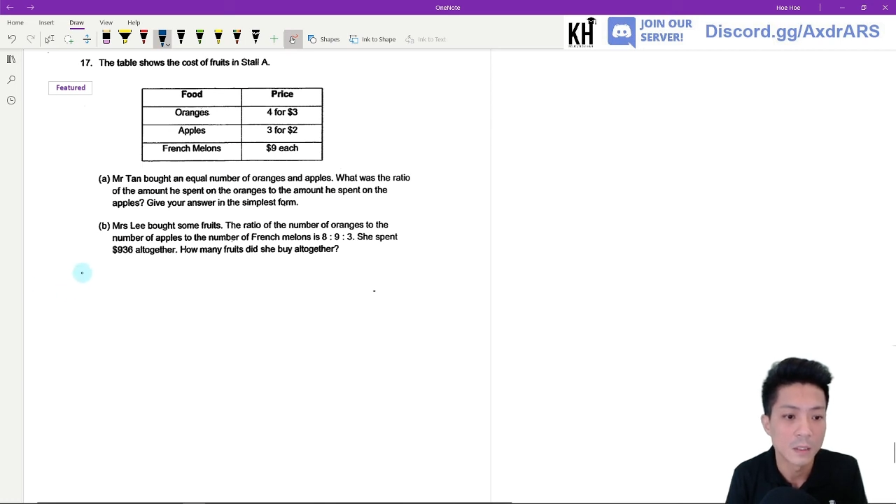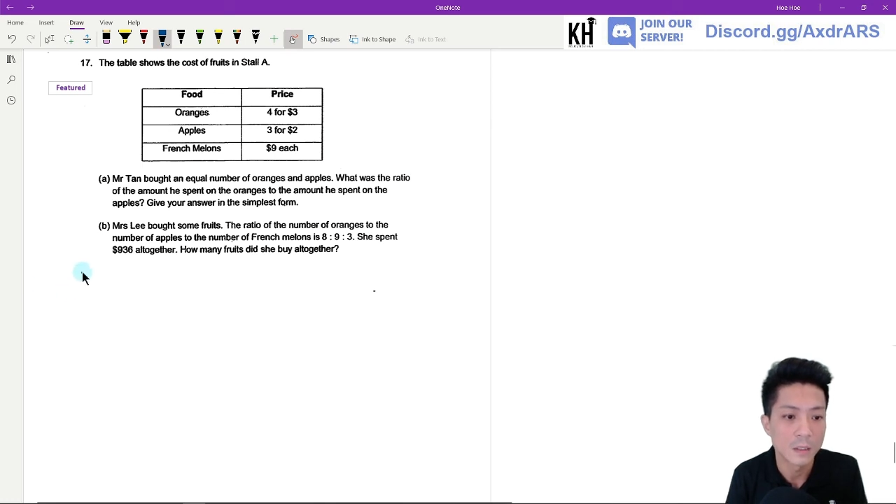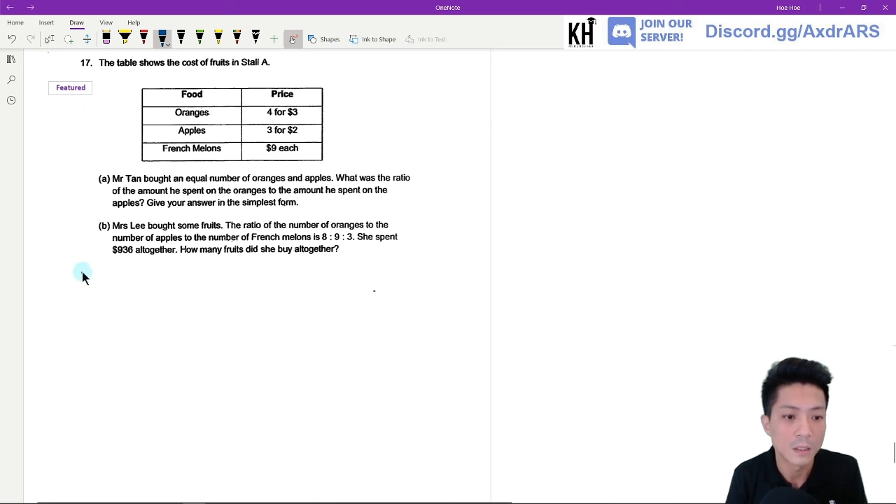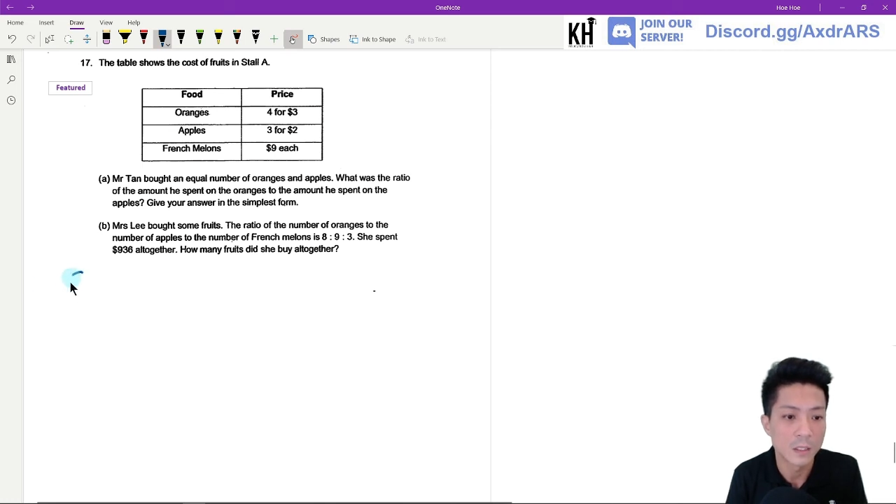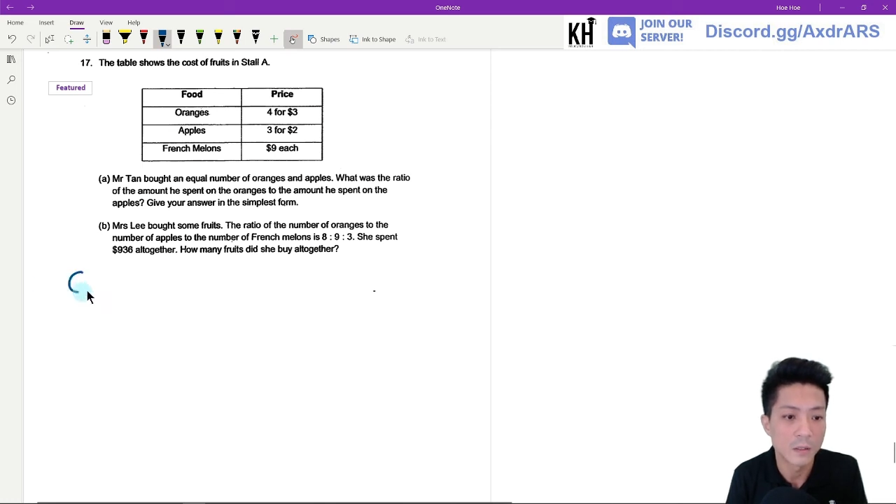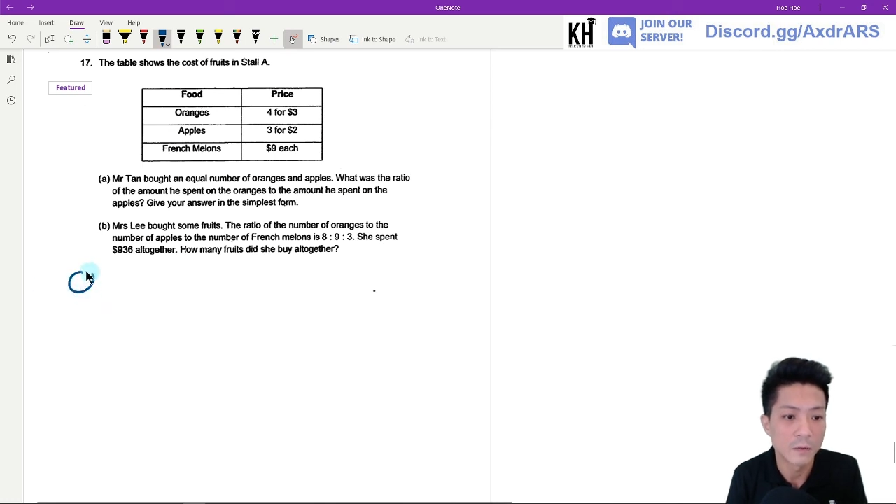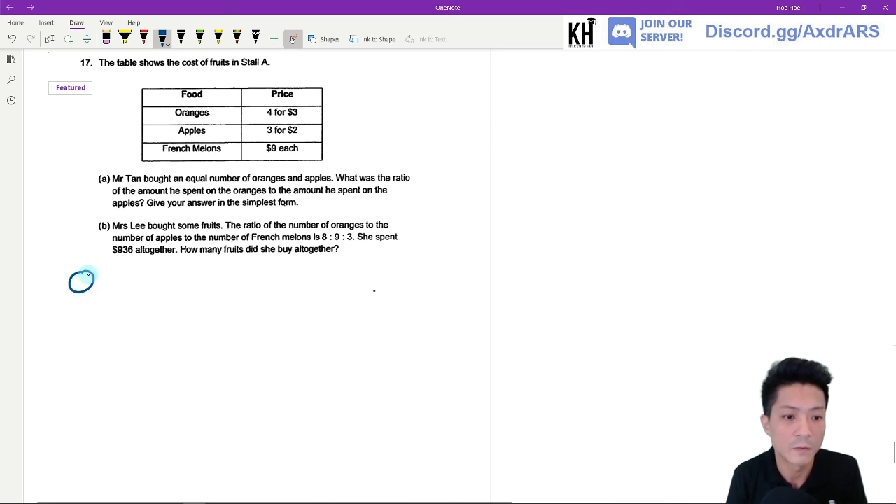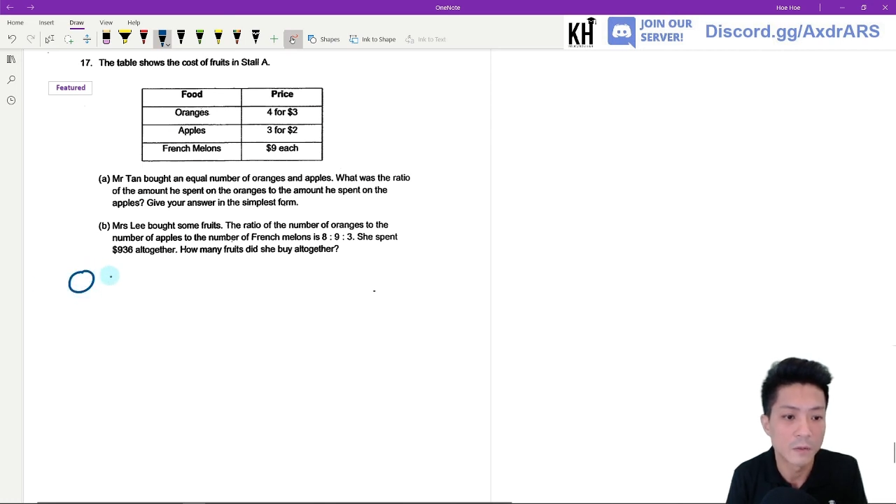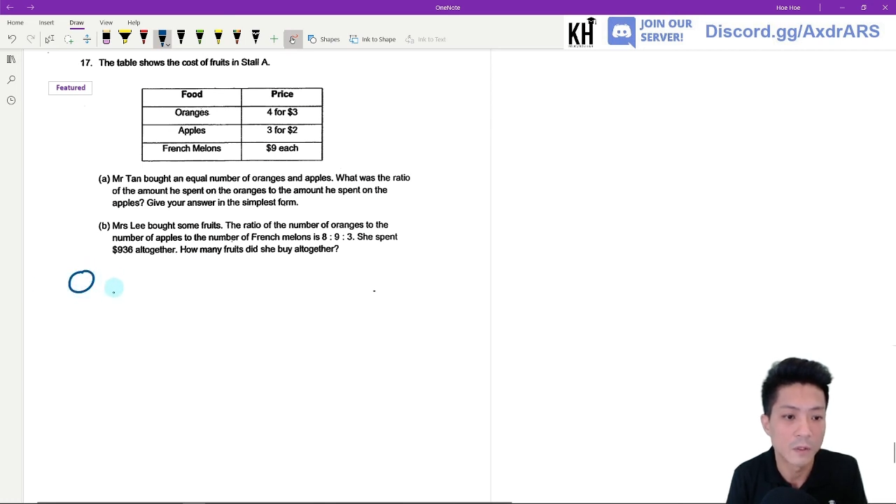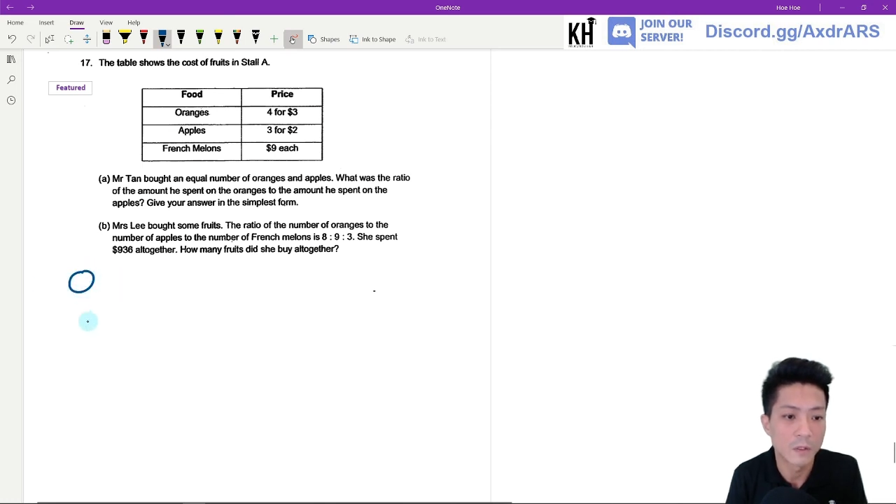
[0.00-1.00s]
okay,
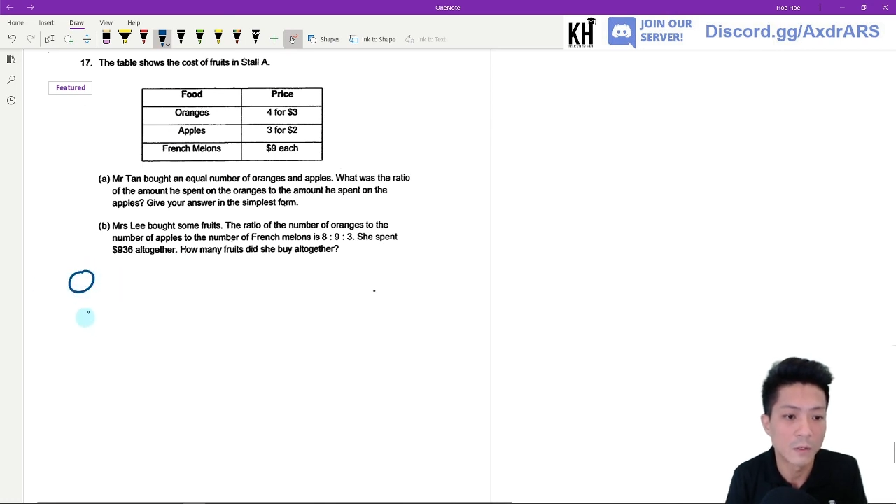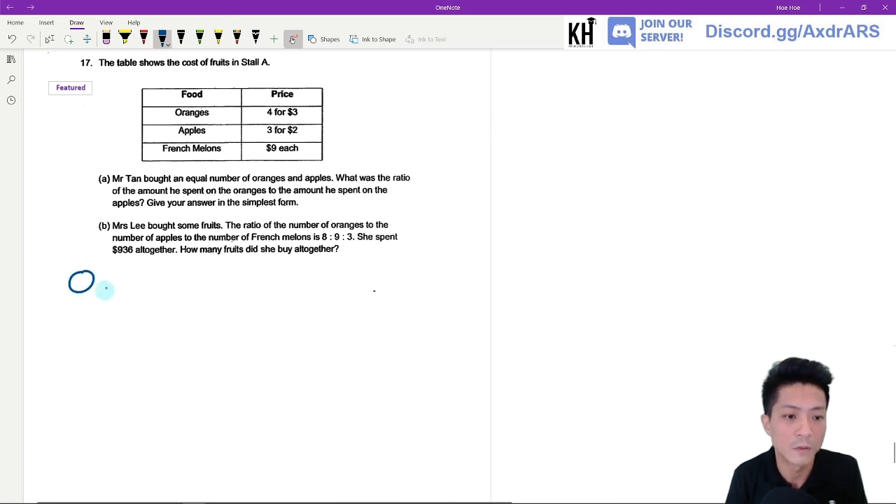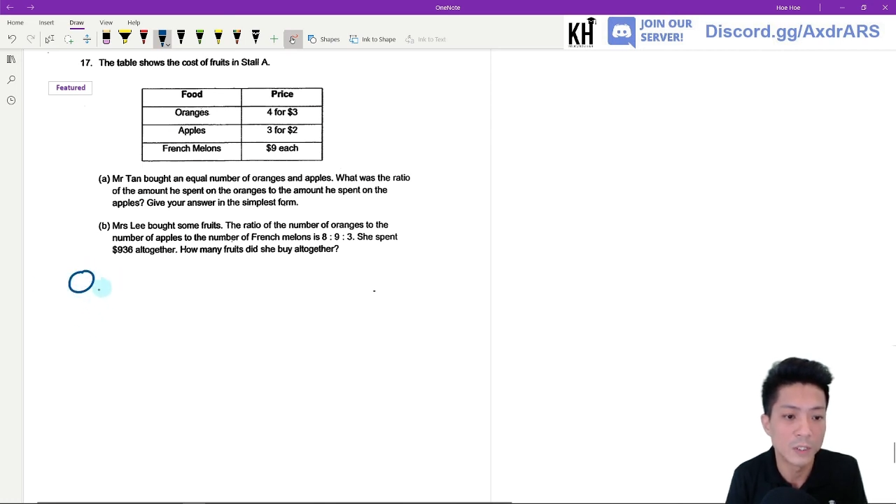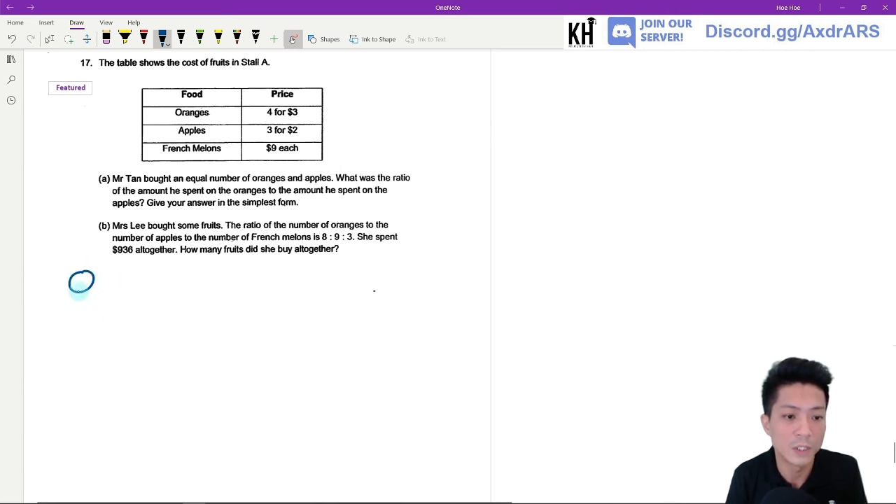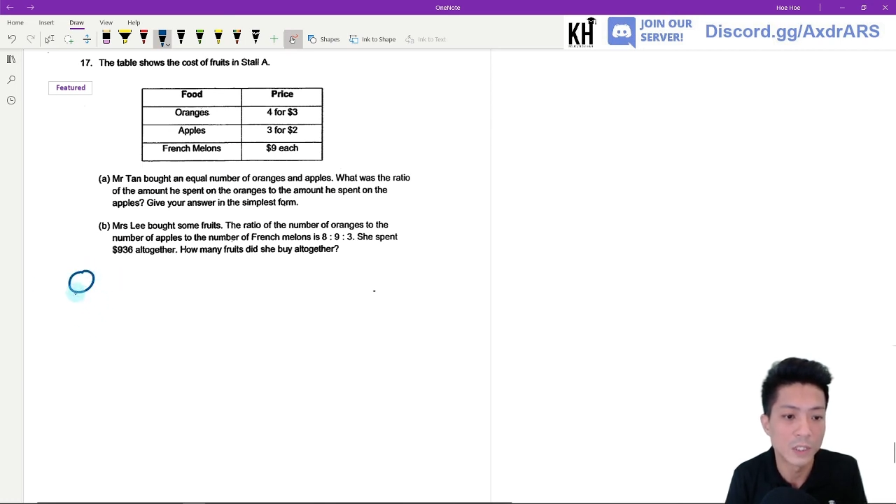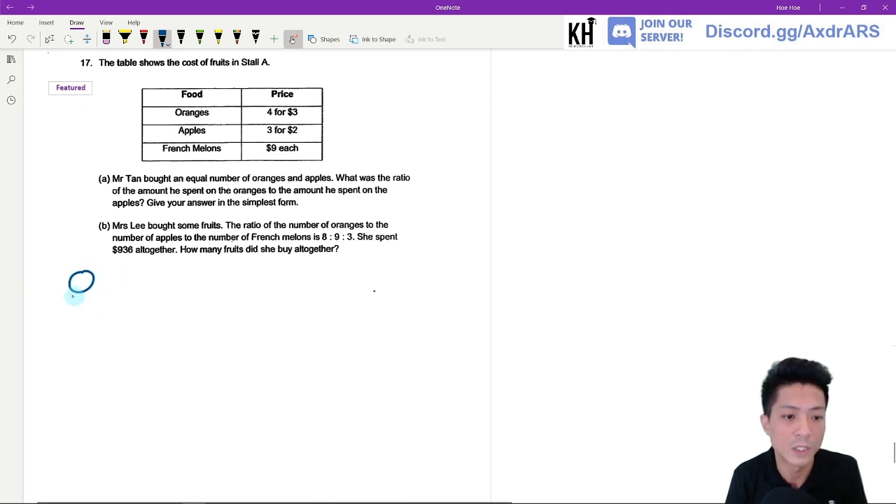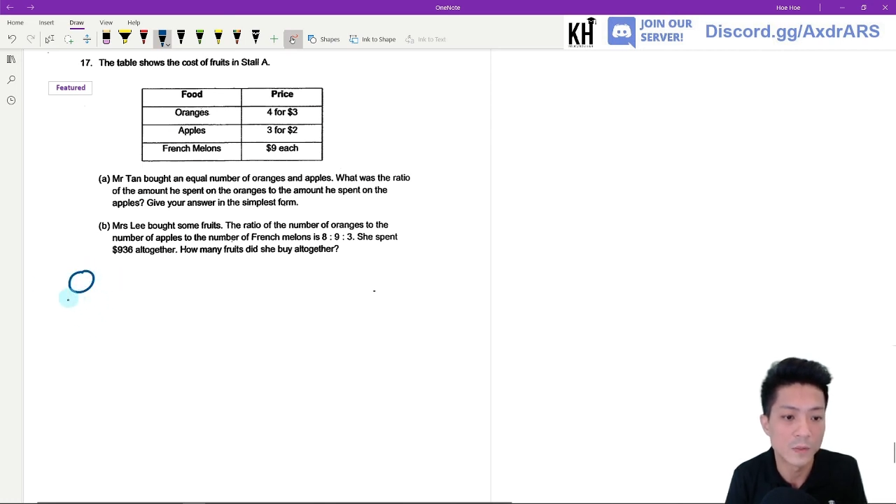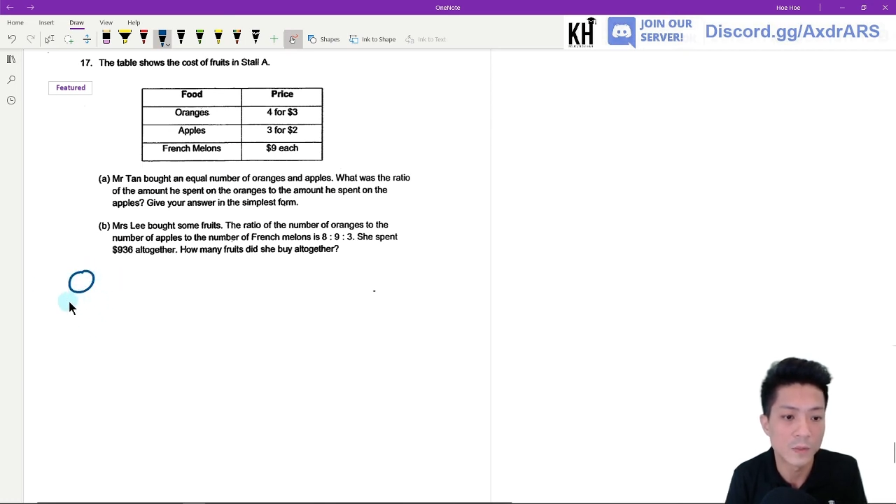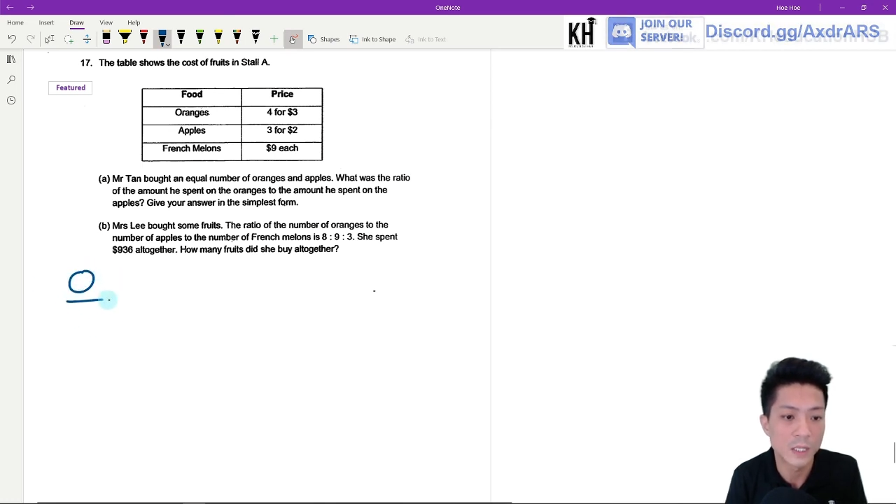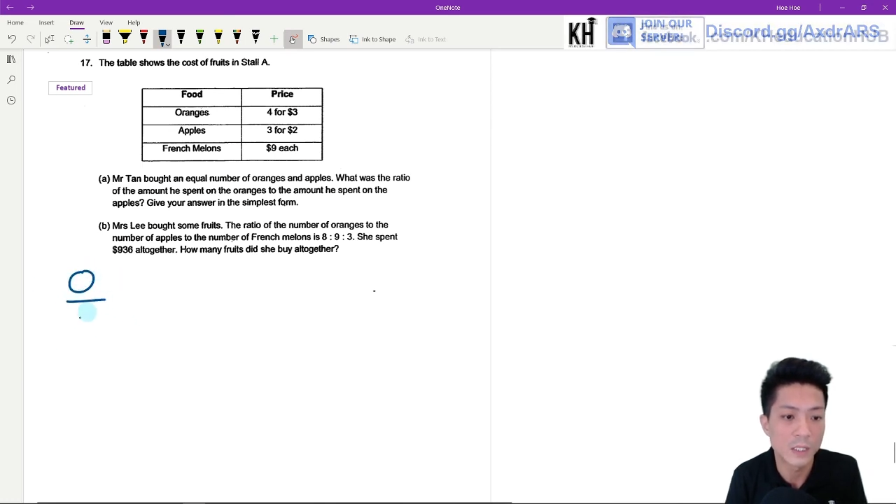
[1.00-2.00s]
for oranges,
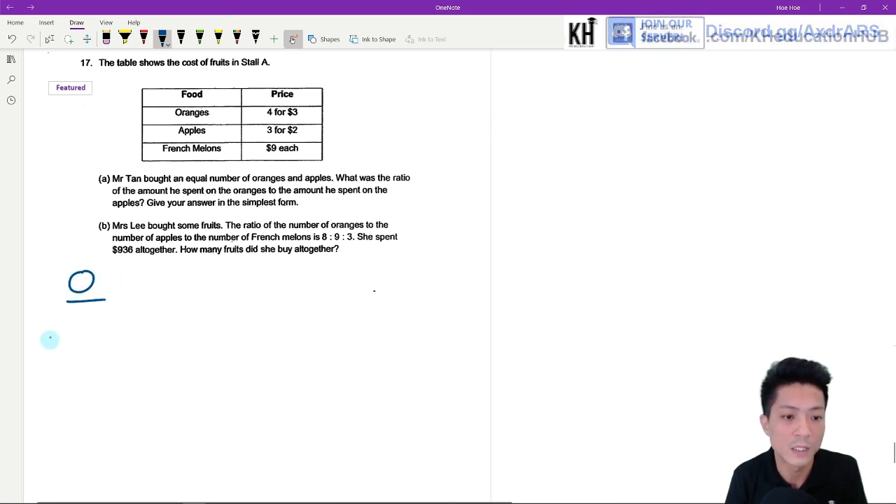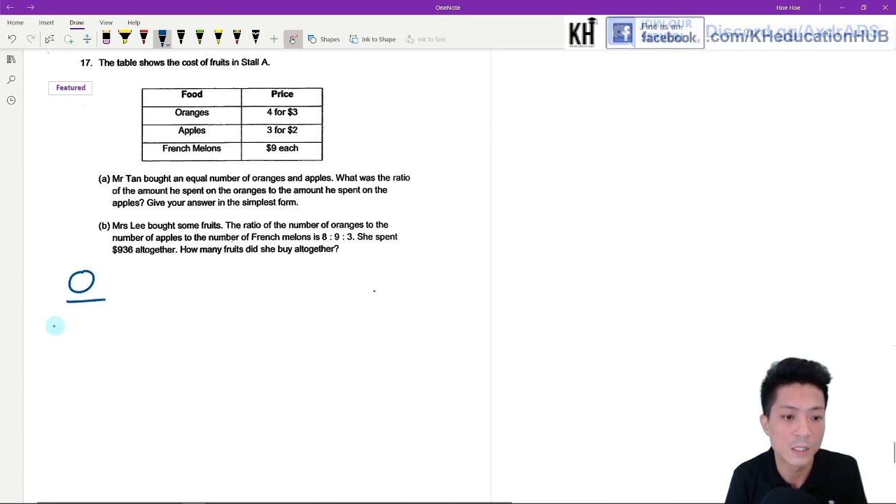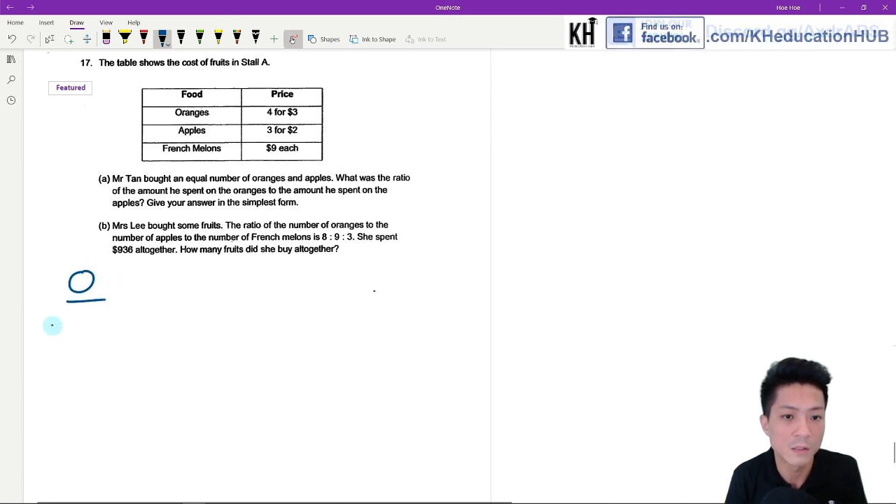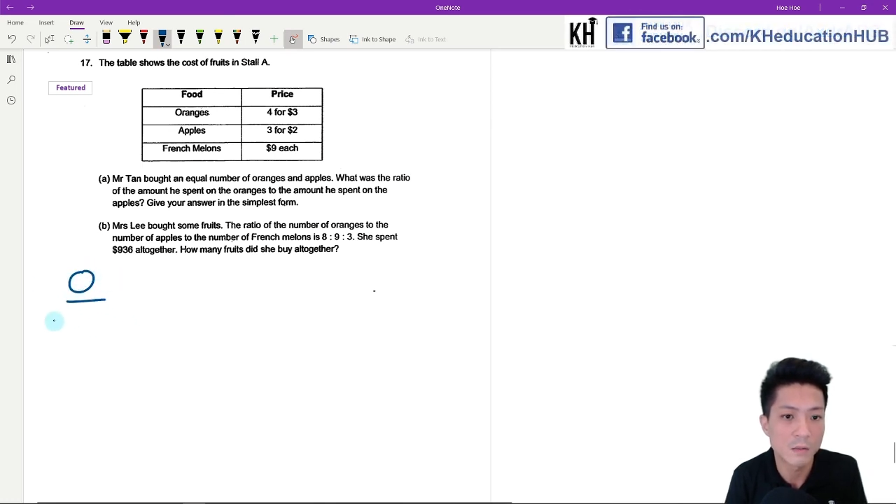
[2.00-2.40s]
right, is